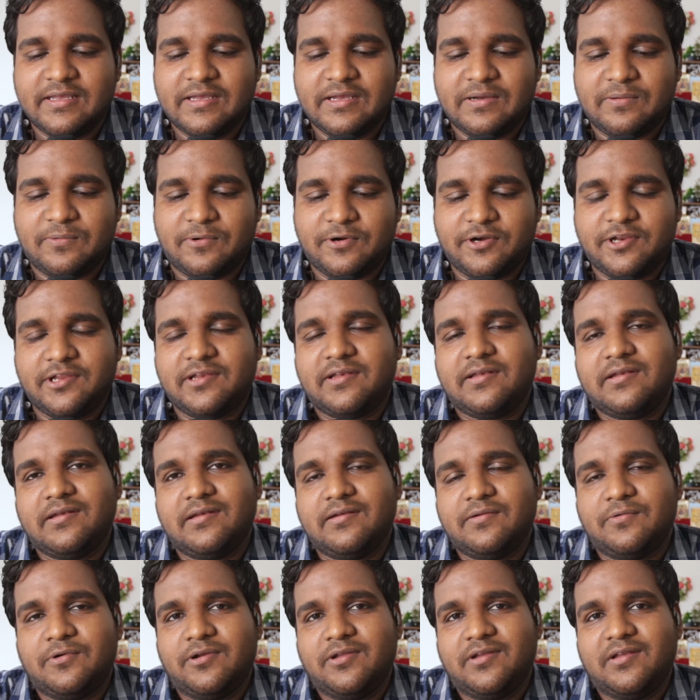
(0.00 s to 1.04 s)
what
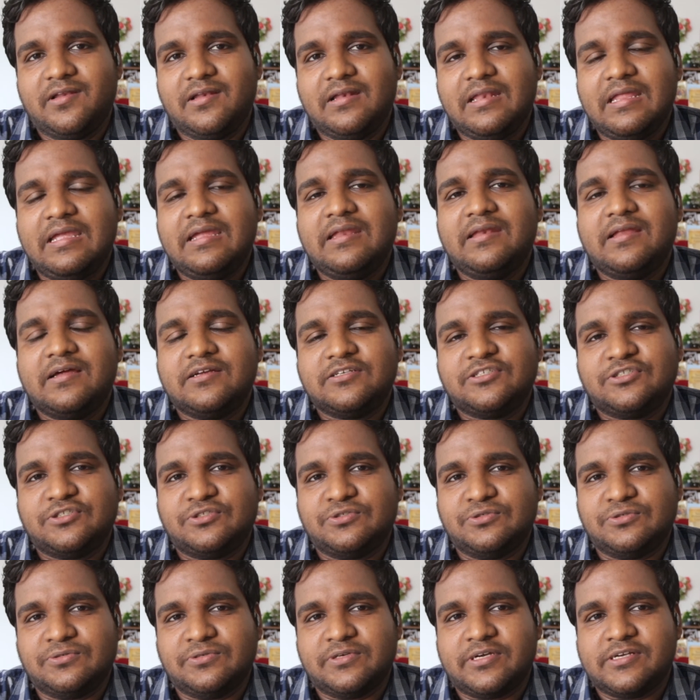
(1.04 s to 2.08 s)
it'll lead us
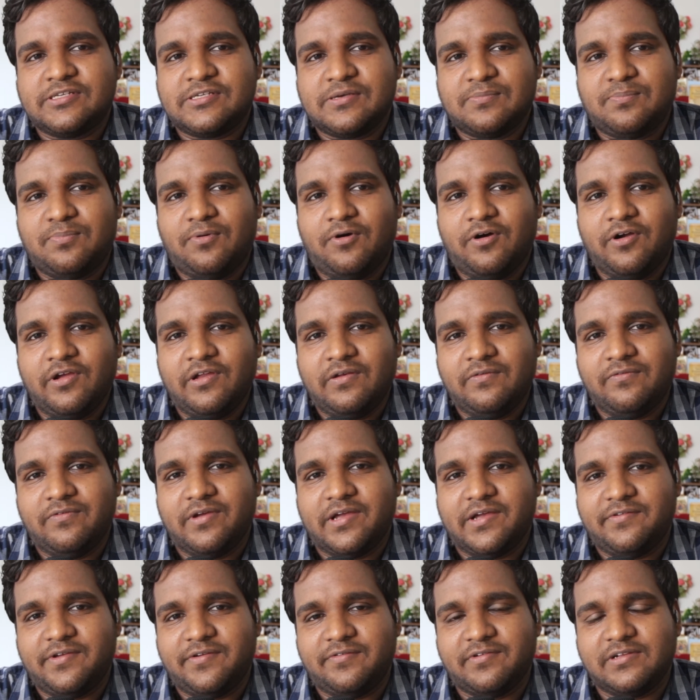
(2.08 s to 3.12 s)
to is a point
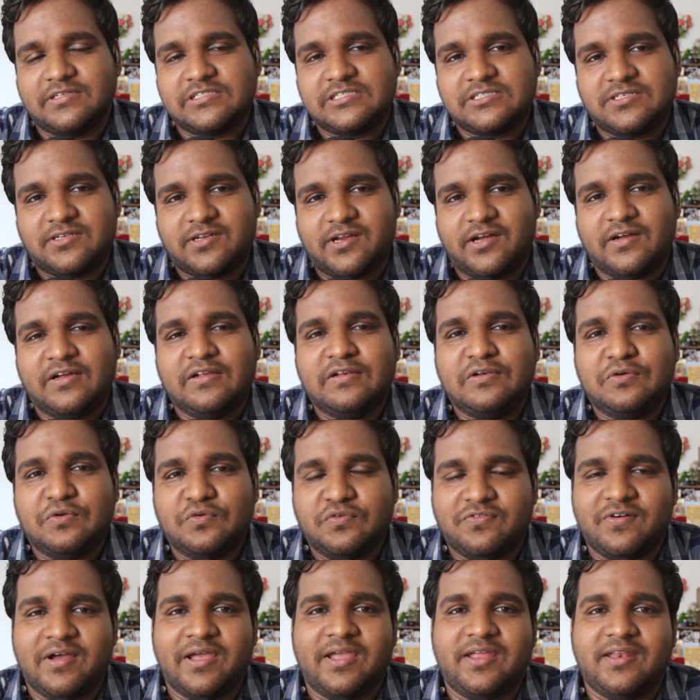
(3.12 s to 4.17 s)
where we will struggle to
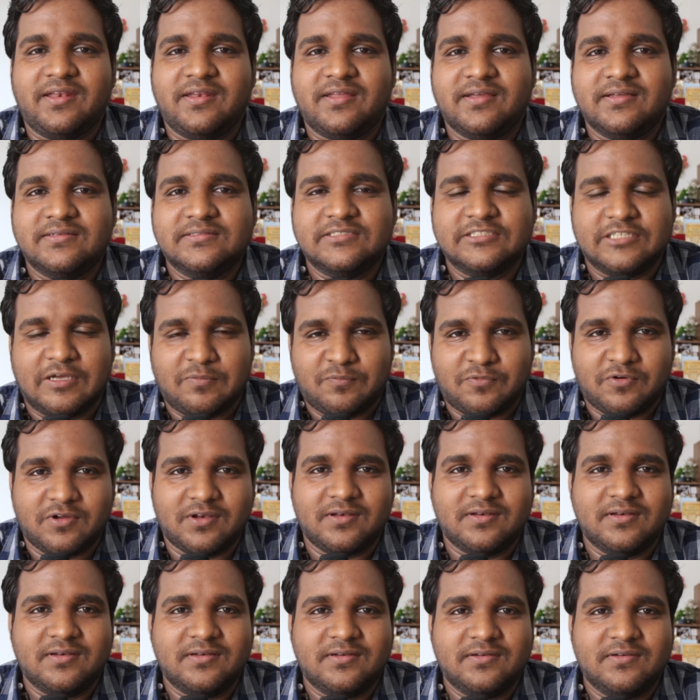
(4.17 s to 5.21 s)
find
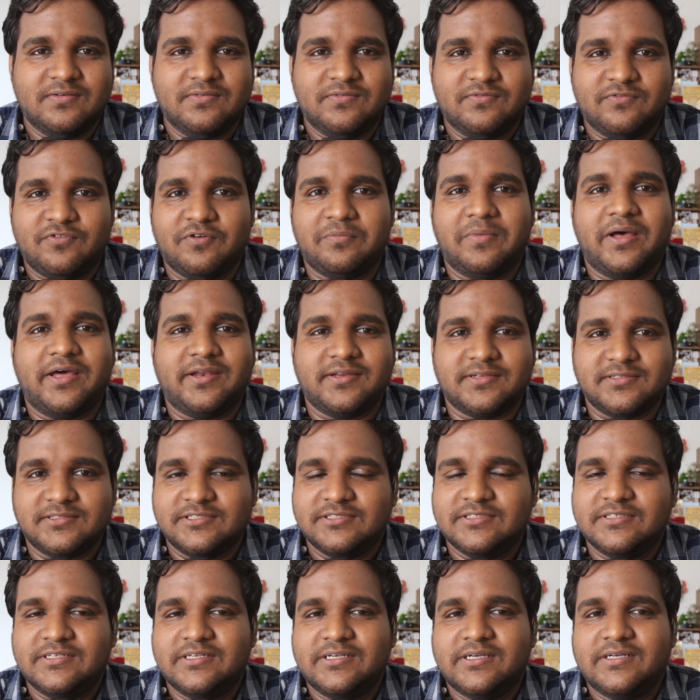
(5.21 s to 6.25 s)
someone for
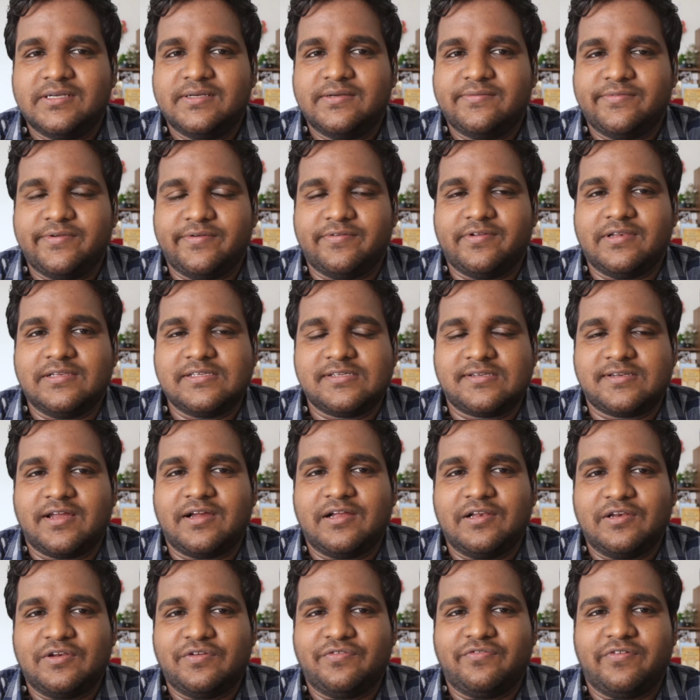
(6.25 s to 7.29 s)
marriage. We will
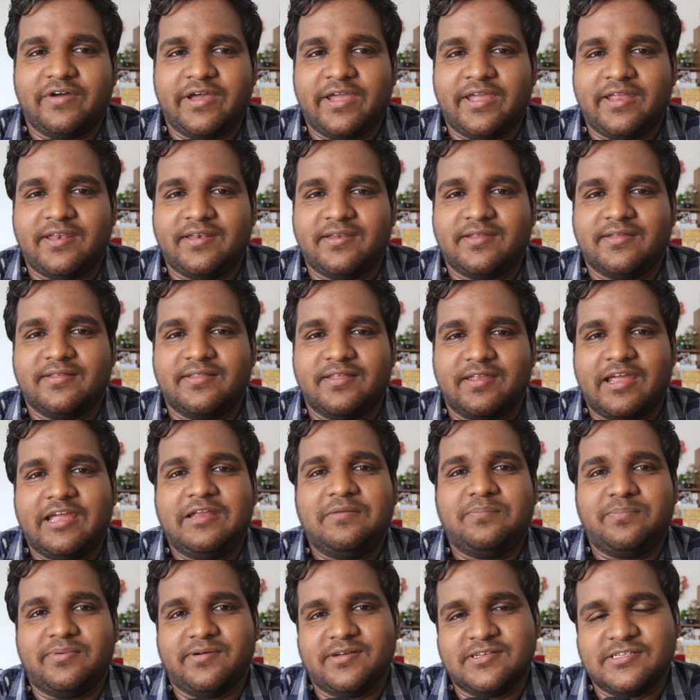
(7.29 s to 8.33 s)
struggle to find the
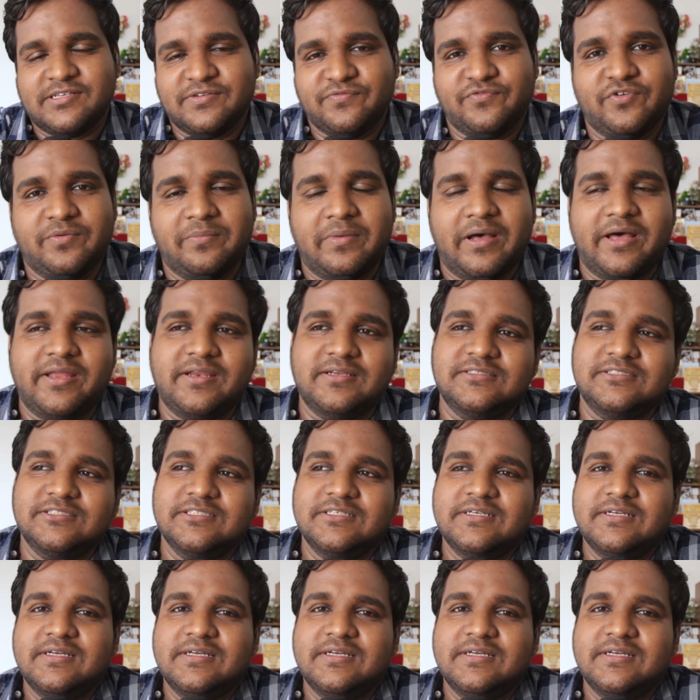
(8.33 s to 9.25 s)
right person for marriage.